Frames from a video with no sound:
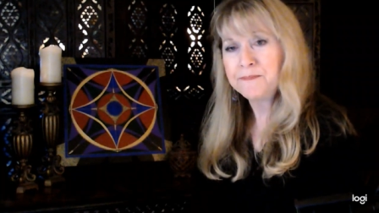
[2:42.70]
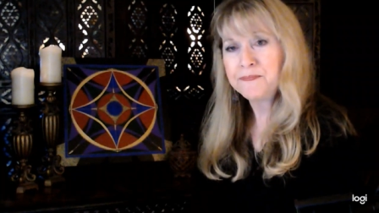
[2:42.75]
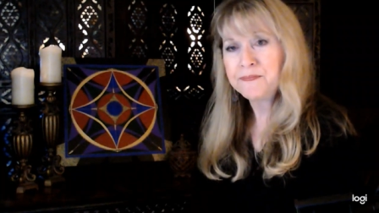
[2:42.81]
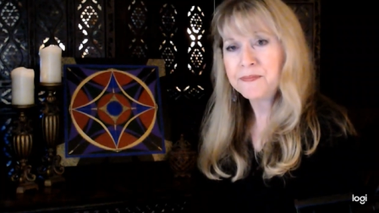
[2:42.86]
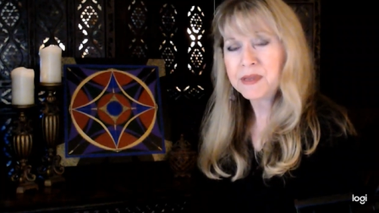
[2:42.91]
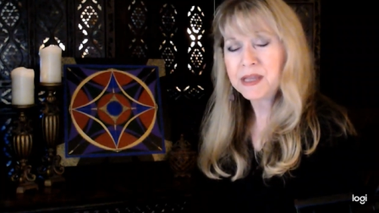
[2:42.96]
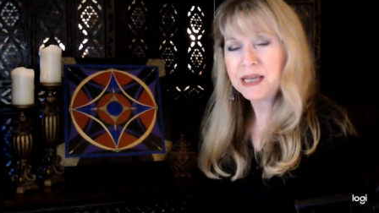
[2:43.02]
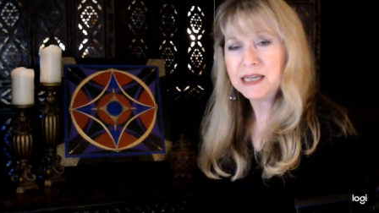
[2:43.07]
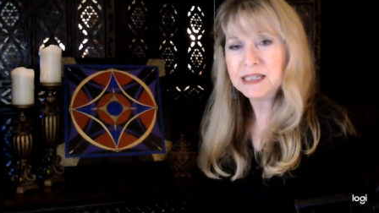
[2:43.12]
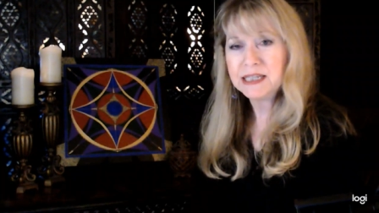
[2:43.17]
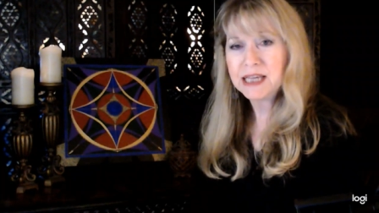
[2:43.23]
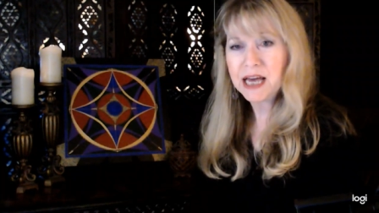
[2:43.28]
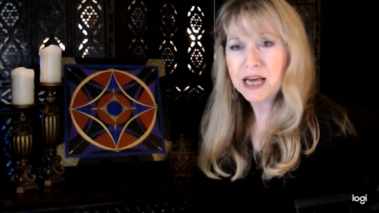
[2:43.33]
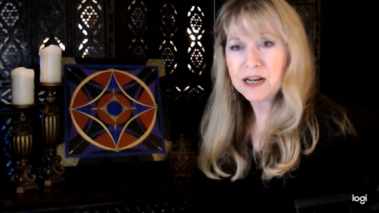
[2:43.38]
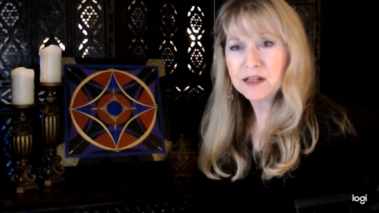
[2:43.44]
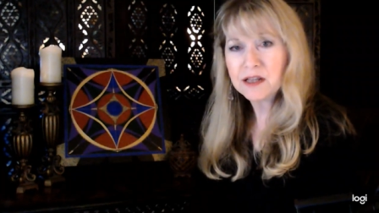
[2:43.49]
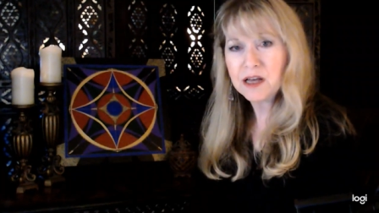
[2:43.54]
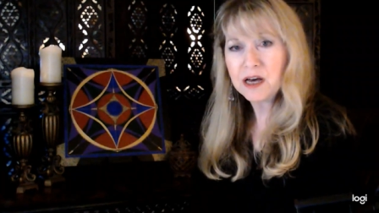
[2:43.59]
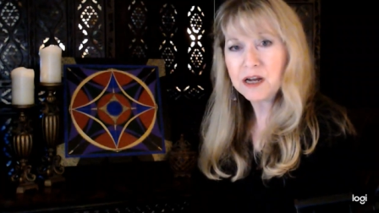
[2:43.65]
He's had
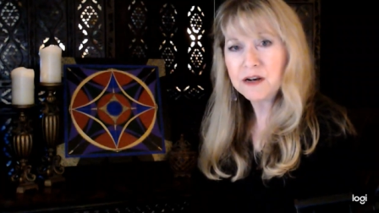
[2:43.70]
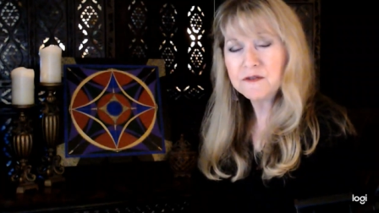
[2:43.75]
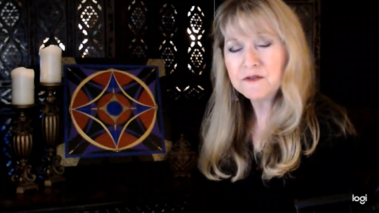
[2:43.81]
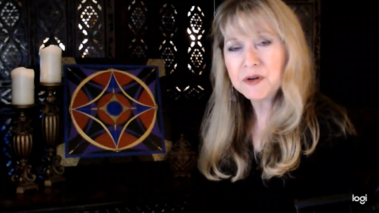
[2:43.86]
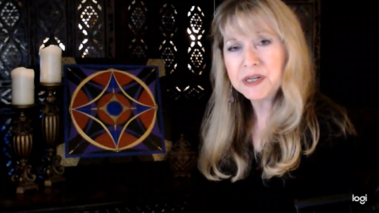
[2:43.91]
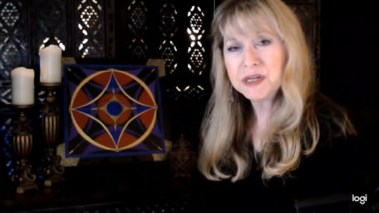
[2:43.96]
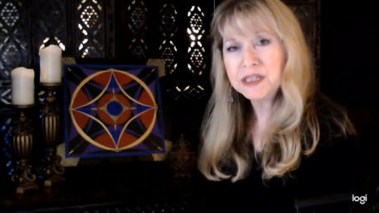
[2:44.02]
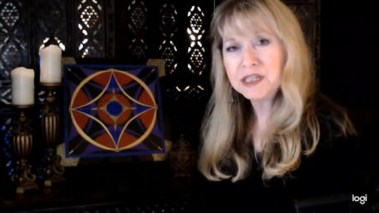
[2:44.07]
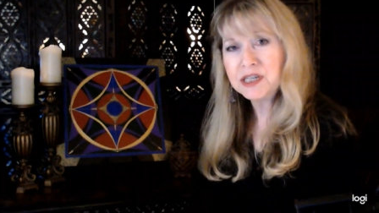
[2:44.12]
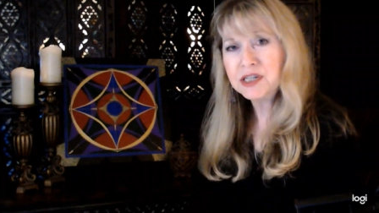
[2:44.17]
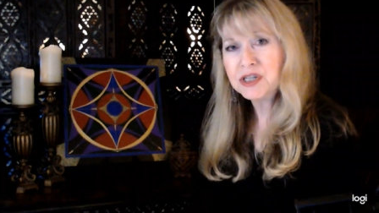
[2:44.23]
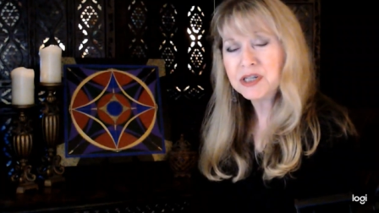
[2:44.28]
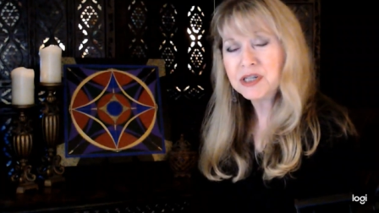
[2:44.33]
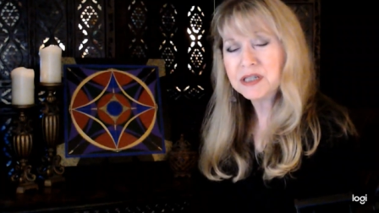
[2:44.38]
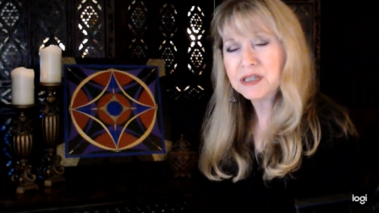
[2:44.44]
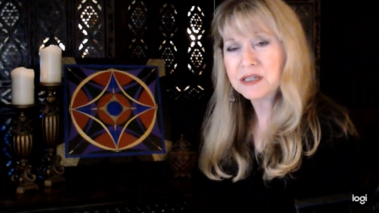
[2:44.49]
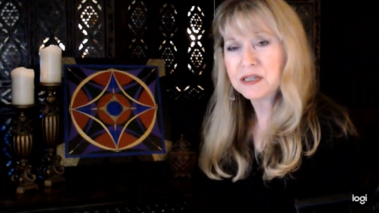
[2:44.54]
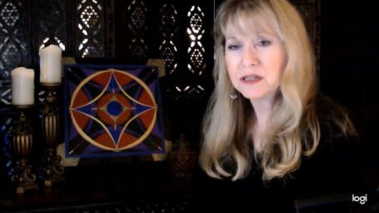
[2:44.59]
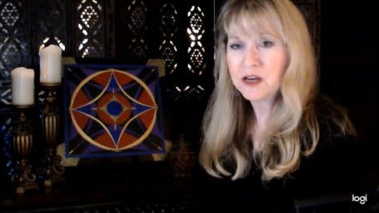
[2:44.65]
a lot of
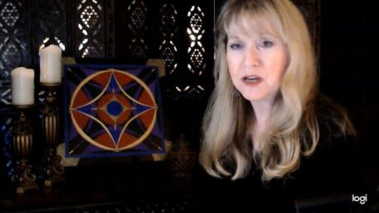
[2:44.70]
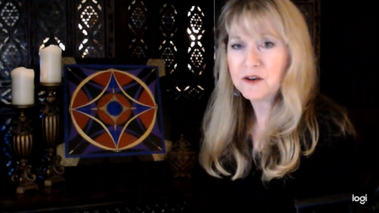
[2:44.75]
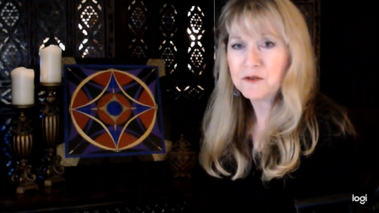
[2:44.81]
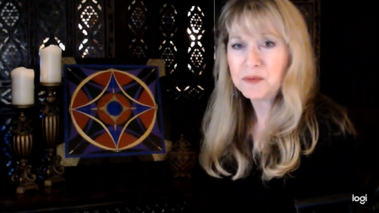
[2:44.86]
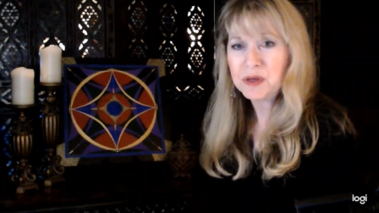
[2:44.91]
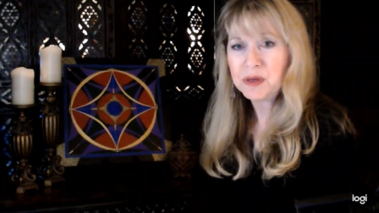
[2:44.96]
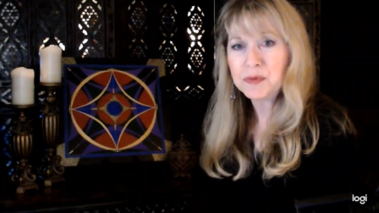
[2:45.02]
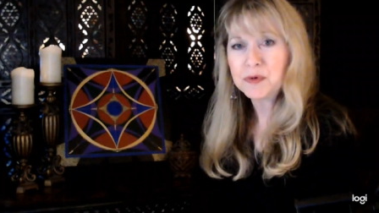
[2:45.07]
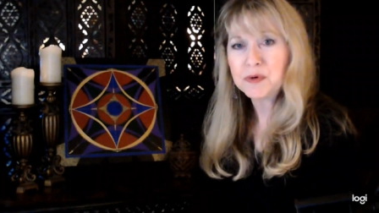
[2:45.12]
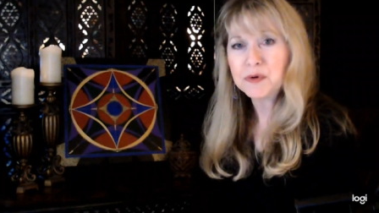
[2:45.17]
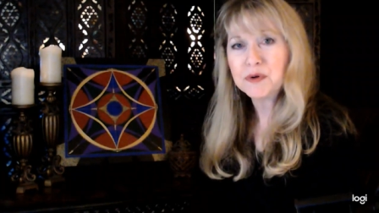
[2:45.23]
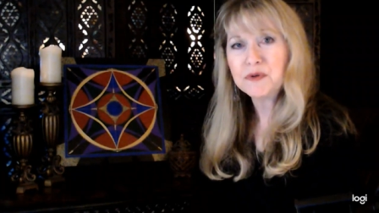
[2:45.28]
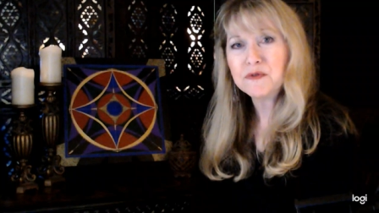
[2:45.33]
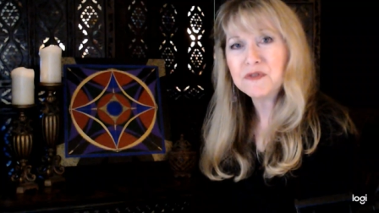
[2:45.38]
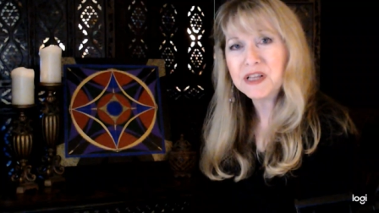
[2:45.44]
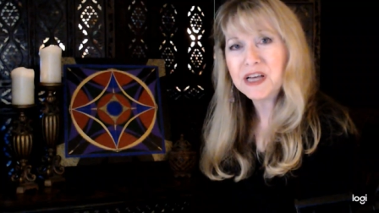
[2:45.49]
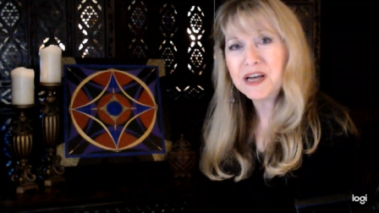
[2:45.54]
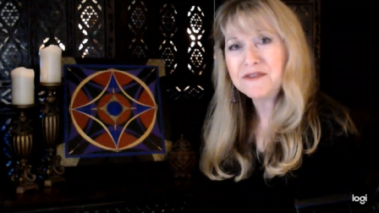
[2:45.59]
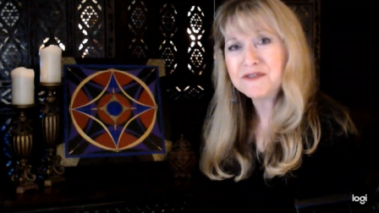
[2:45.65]
transitions, a lot of people who have
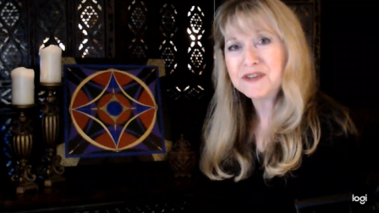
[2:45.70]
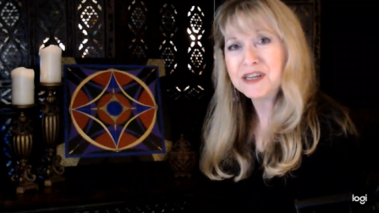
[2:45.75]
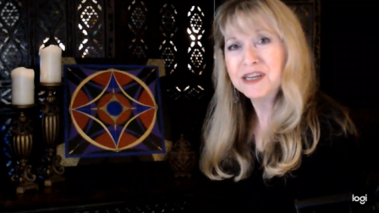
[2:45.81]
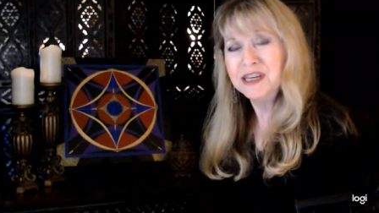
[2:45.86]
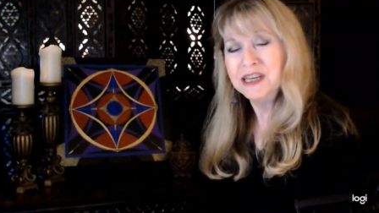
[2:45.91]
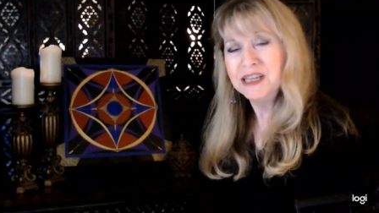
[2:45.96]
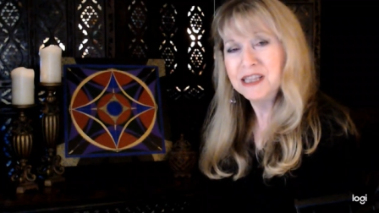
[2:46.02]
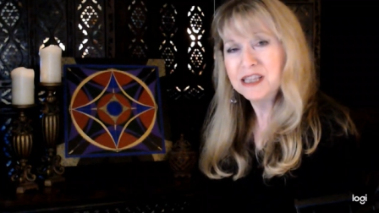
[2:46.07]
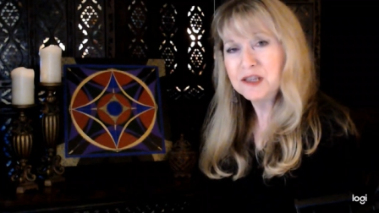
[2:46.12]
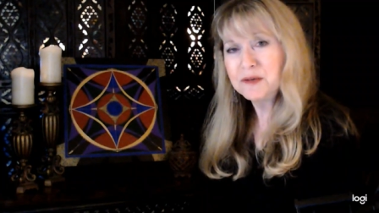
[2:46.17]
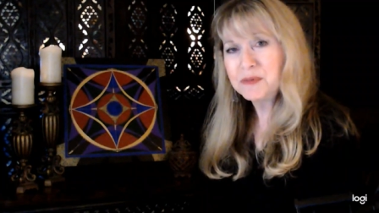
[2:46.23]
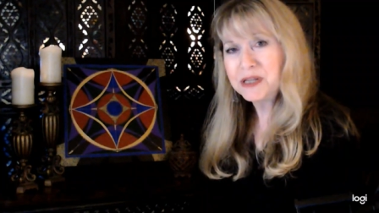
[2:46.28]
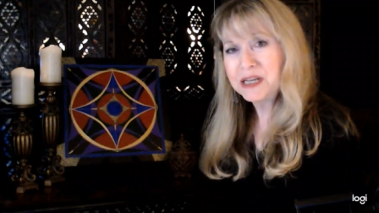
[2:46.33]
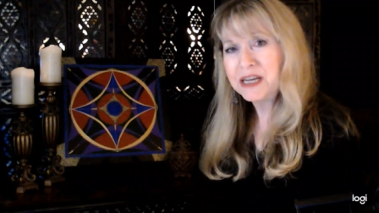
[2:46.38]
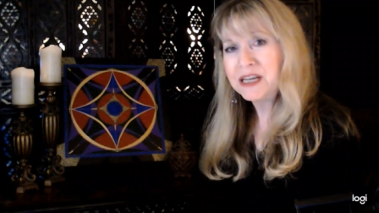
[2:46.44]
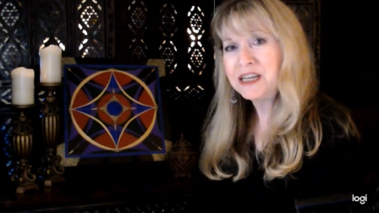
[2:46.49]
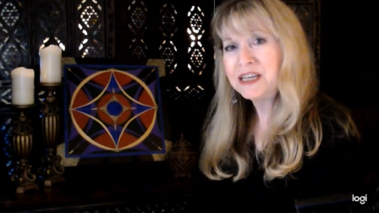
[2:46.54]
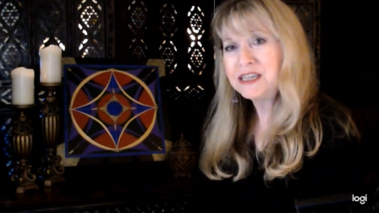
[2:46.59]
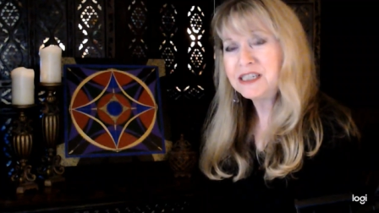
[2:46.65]
left the
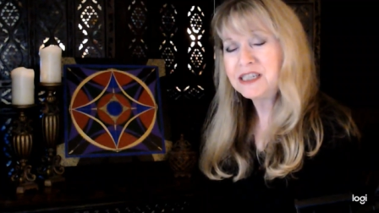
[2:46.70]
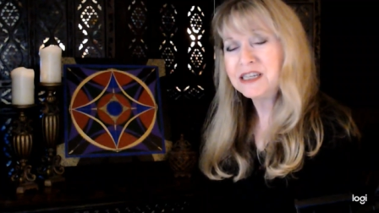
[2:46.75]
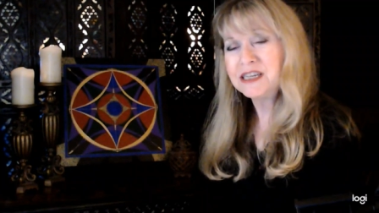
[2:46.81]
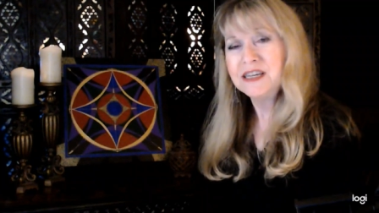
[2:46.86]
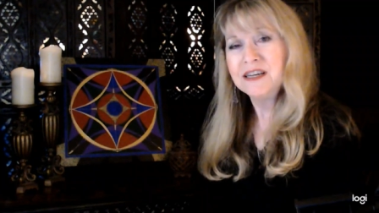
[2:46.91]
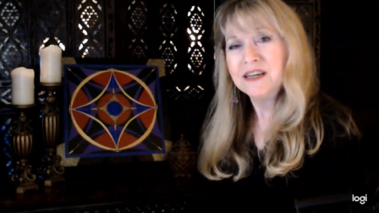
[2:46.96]
planet